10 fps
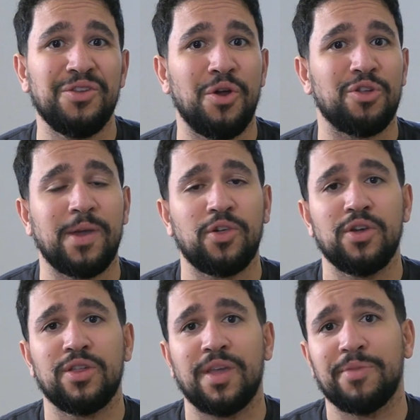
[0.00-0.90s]

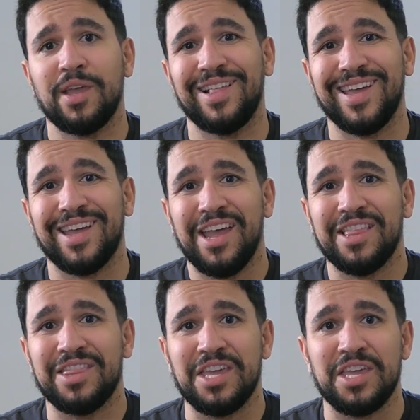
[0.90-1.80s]
especially something like
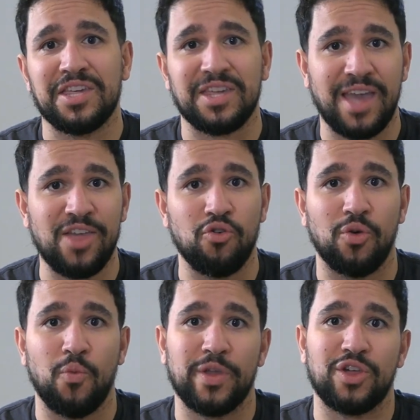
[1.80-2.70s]
the
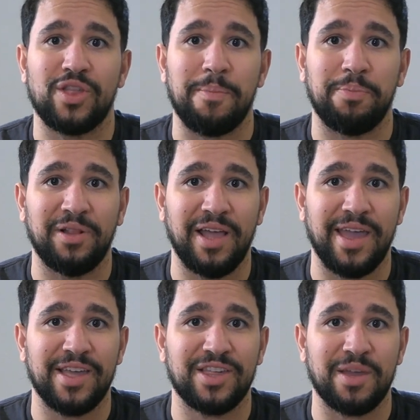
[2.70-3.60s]
schedule in which they
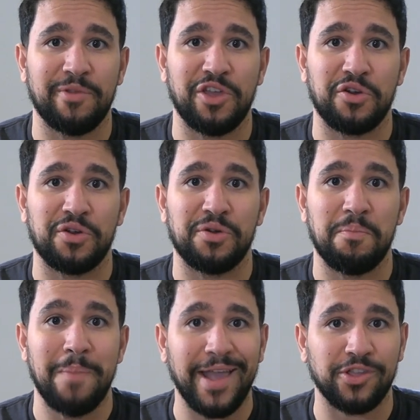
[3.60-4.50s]
play some of their
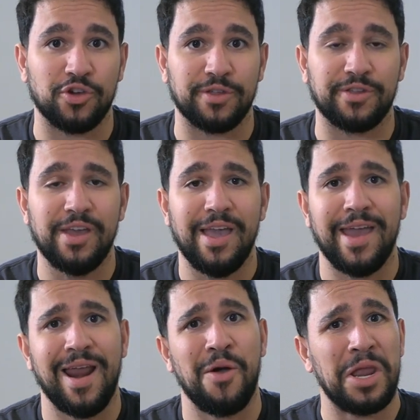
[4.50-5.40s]
matches
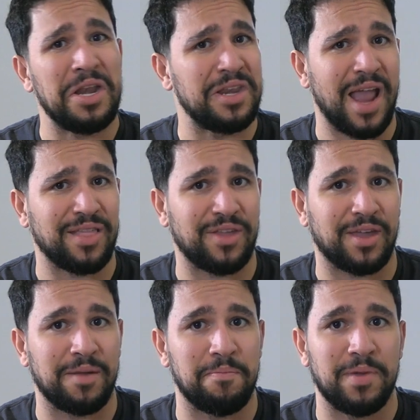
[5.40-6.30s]
and how condensed
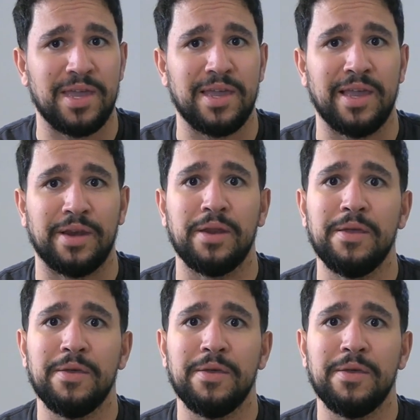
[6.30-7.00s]
it can be and